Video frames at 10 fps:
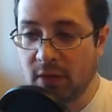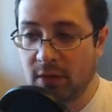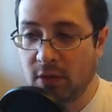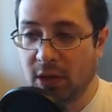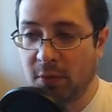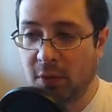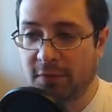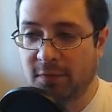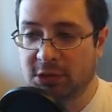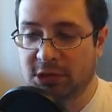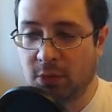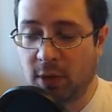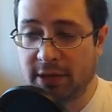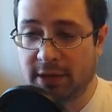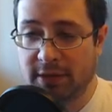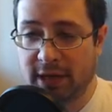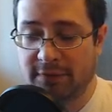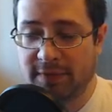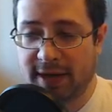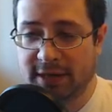okay, well, fortunately white didn't take
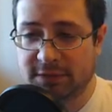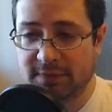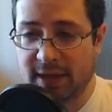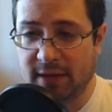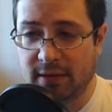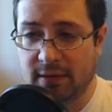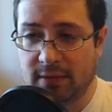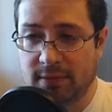advantage of that.